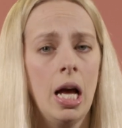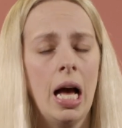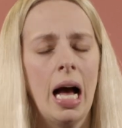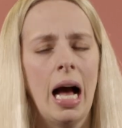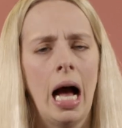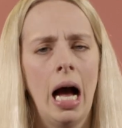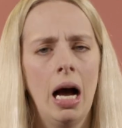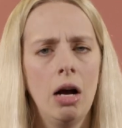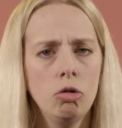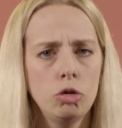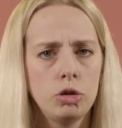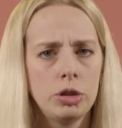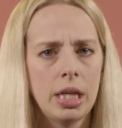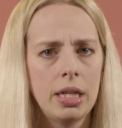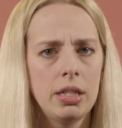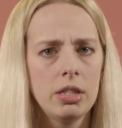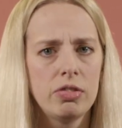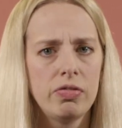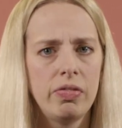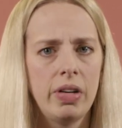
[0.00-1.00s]
how
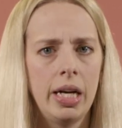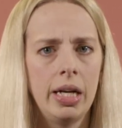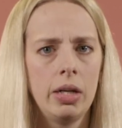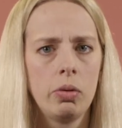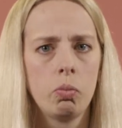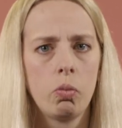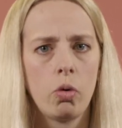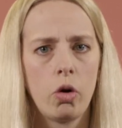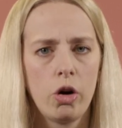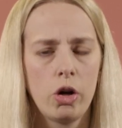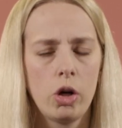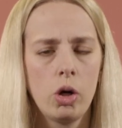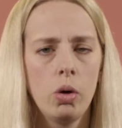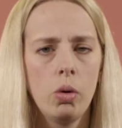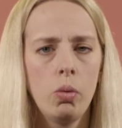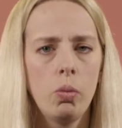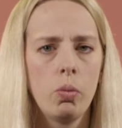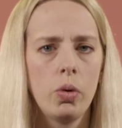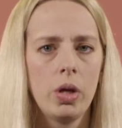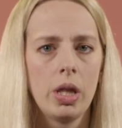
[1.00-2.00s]
satisfied were you
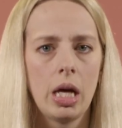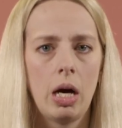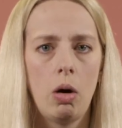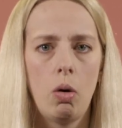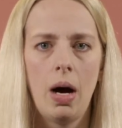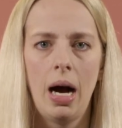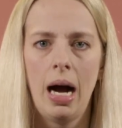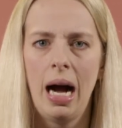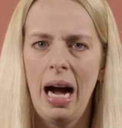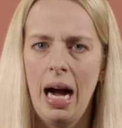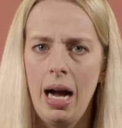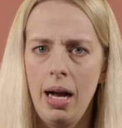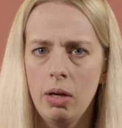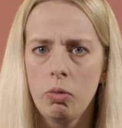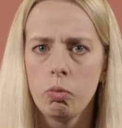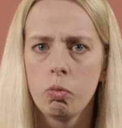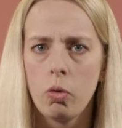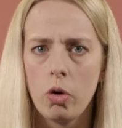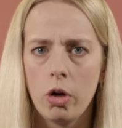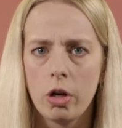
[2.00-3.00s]
with our
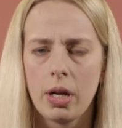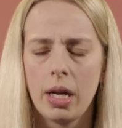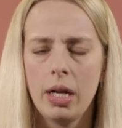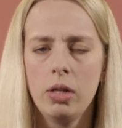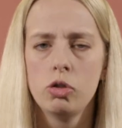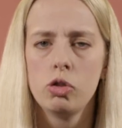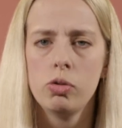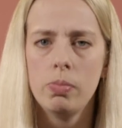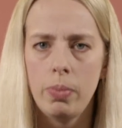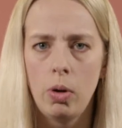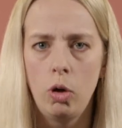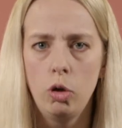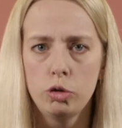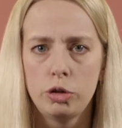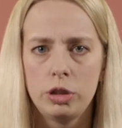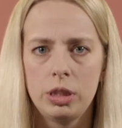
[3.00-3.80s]
hard-working support